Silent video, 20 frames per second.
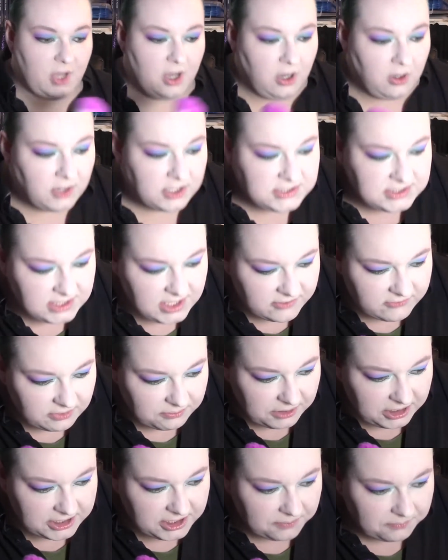Oh, I did have a
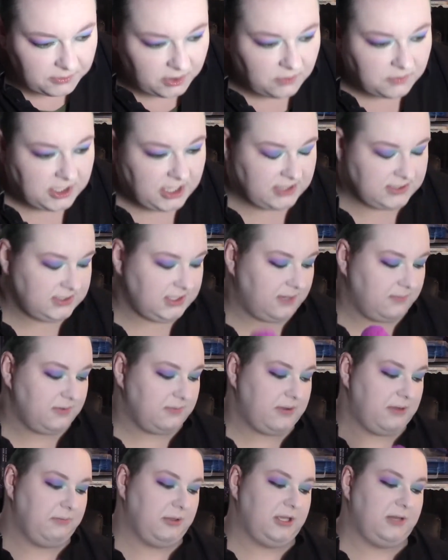blending. Oh, god damn
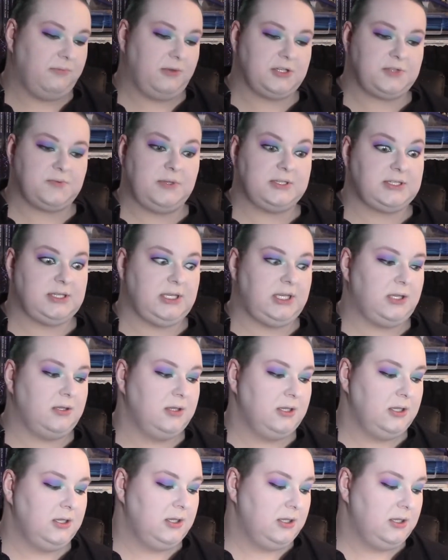it. My blending brush was clean.